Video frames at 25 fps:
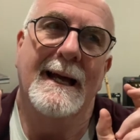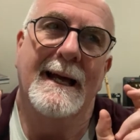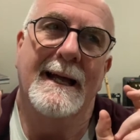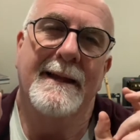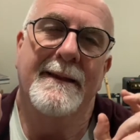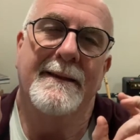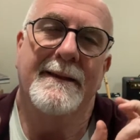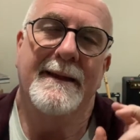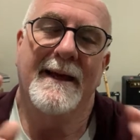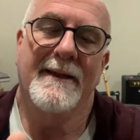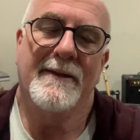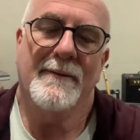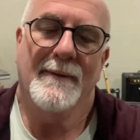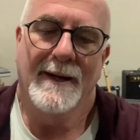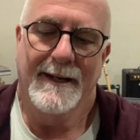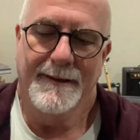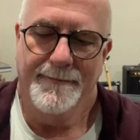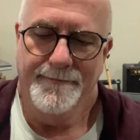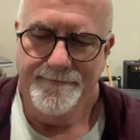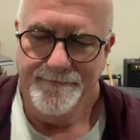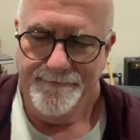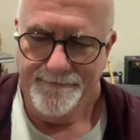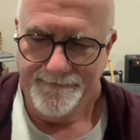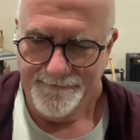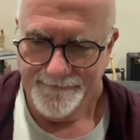The other one,
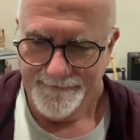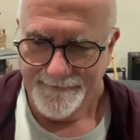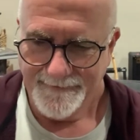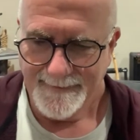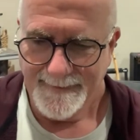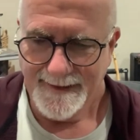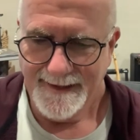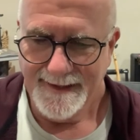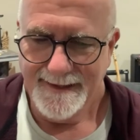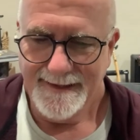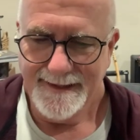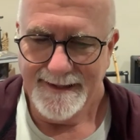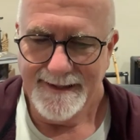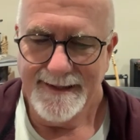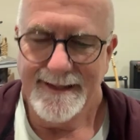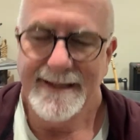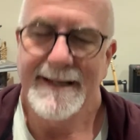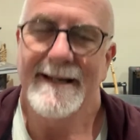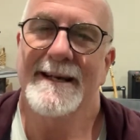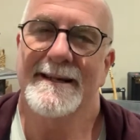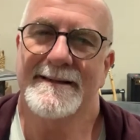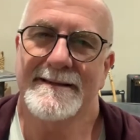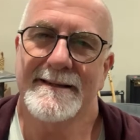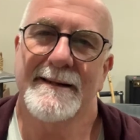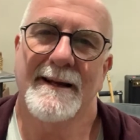
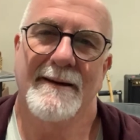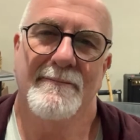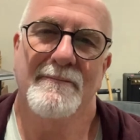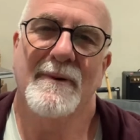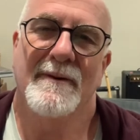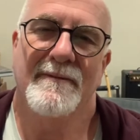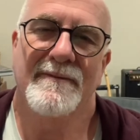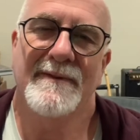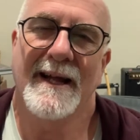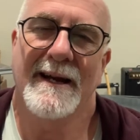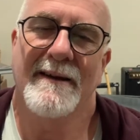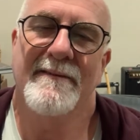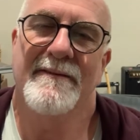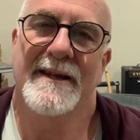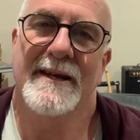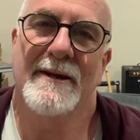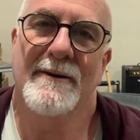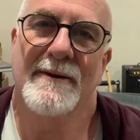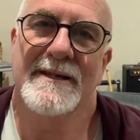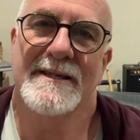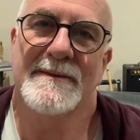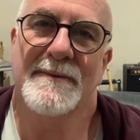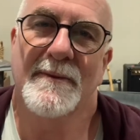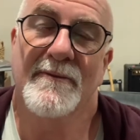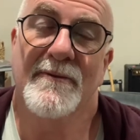we've done a video on
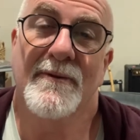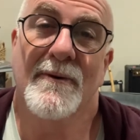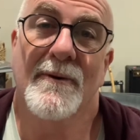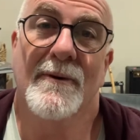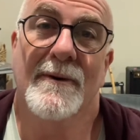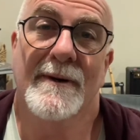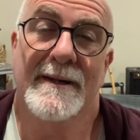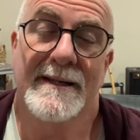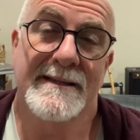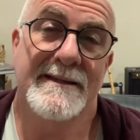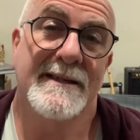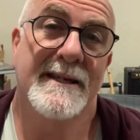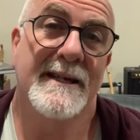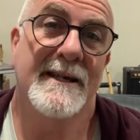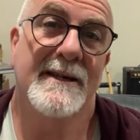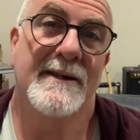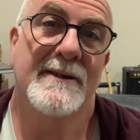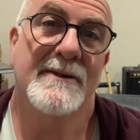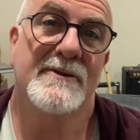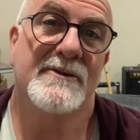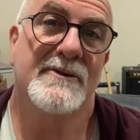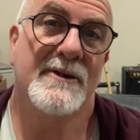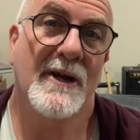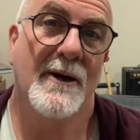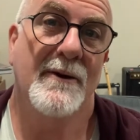this before, is the
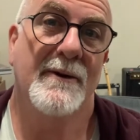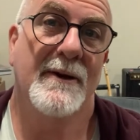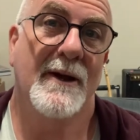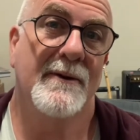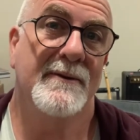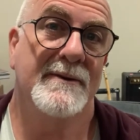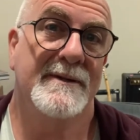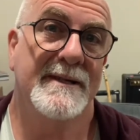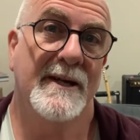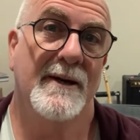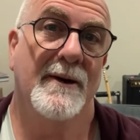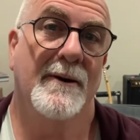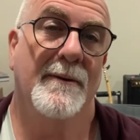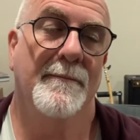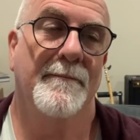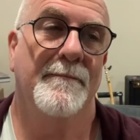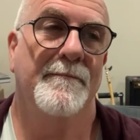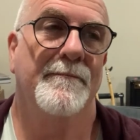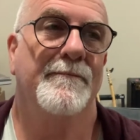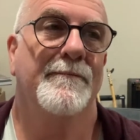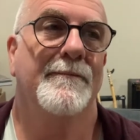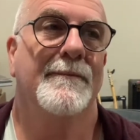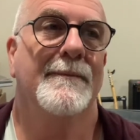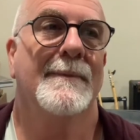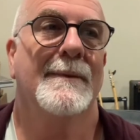show, don't tell.
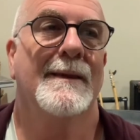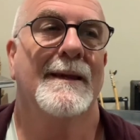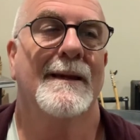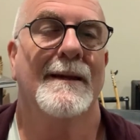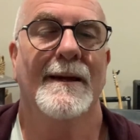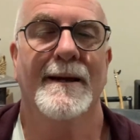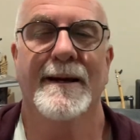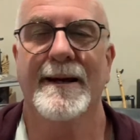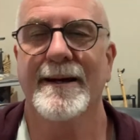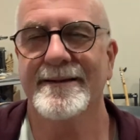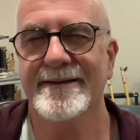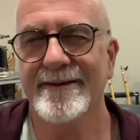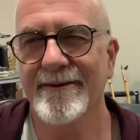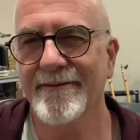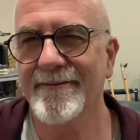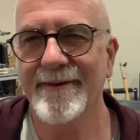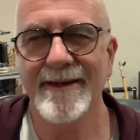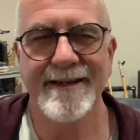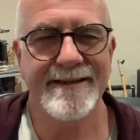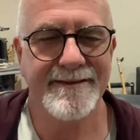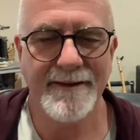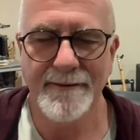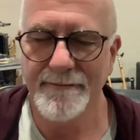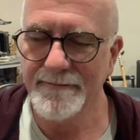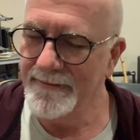
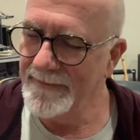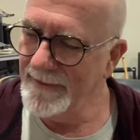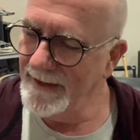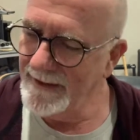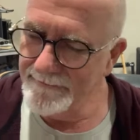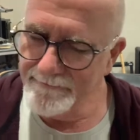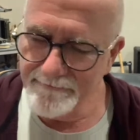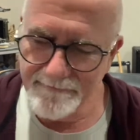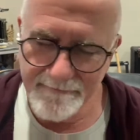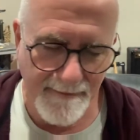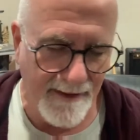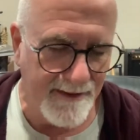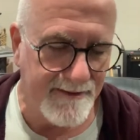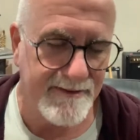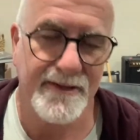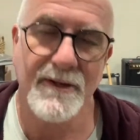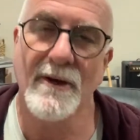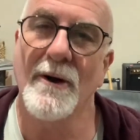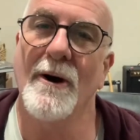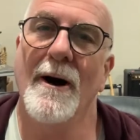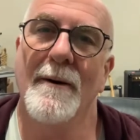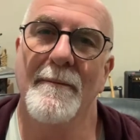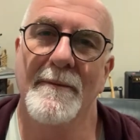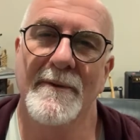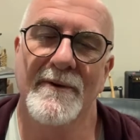It's a most
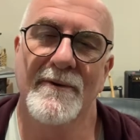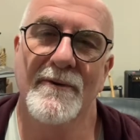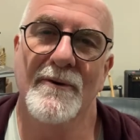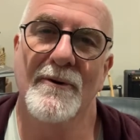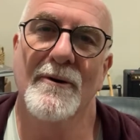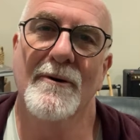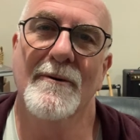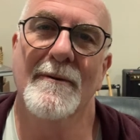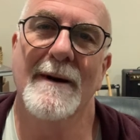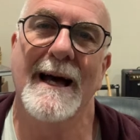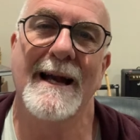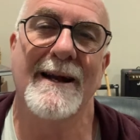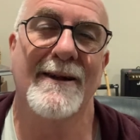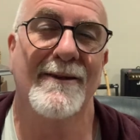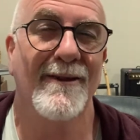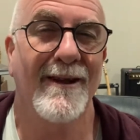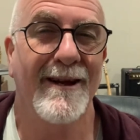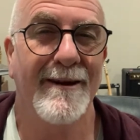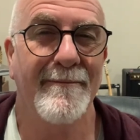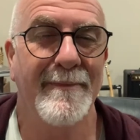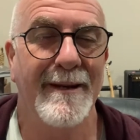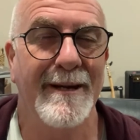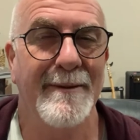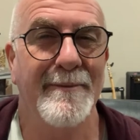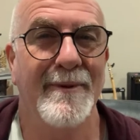common rule, and a lot of
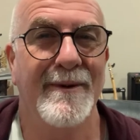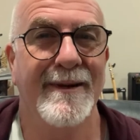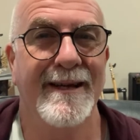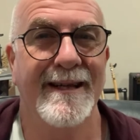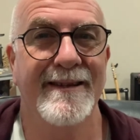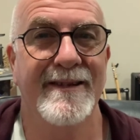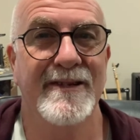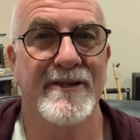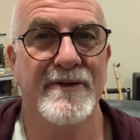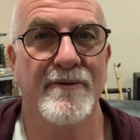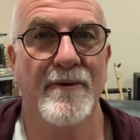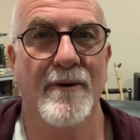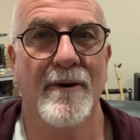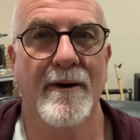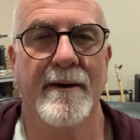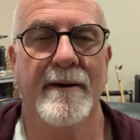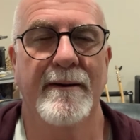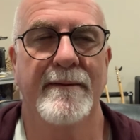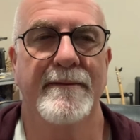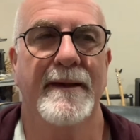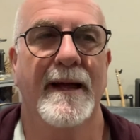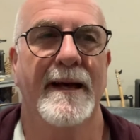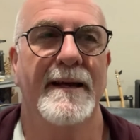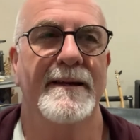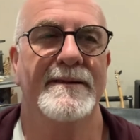people get this wrong.
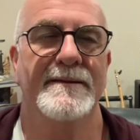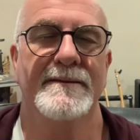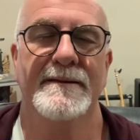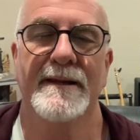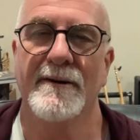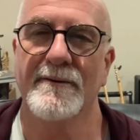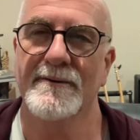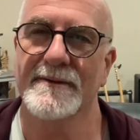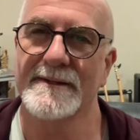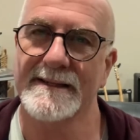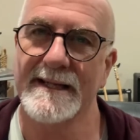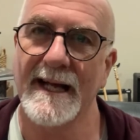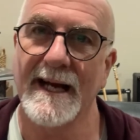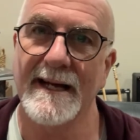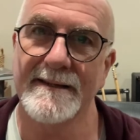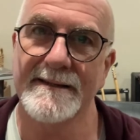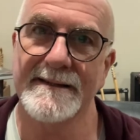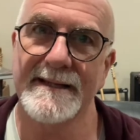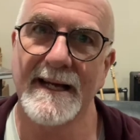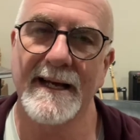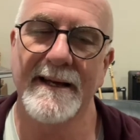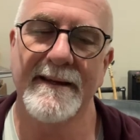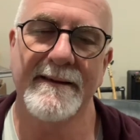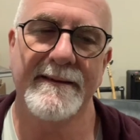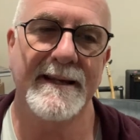They'll start
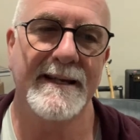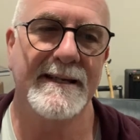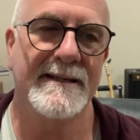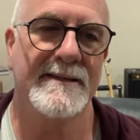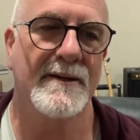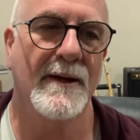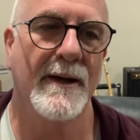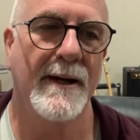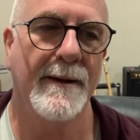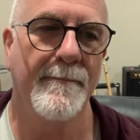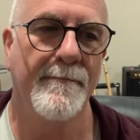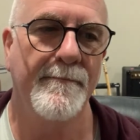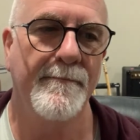saying things like,